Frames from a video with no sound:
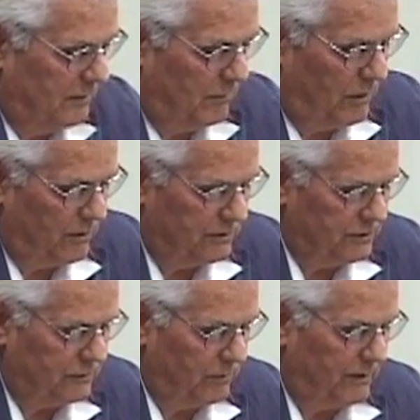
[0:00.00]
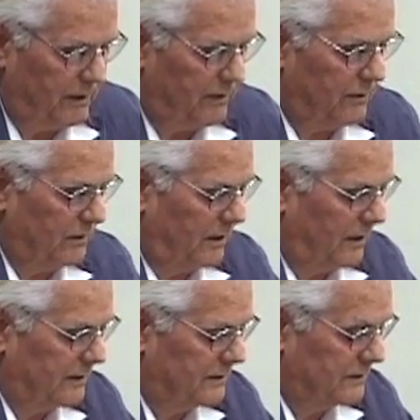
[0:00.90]
merged with the other
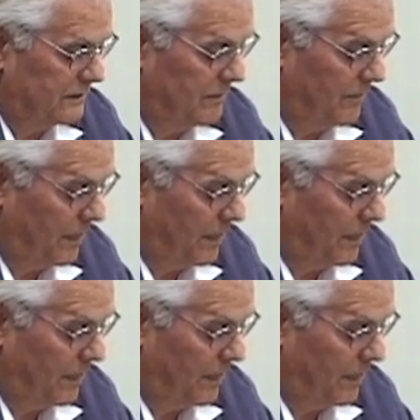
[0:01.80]
lights.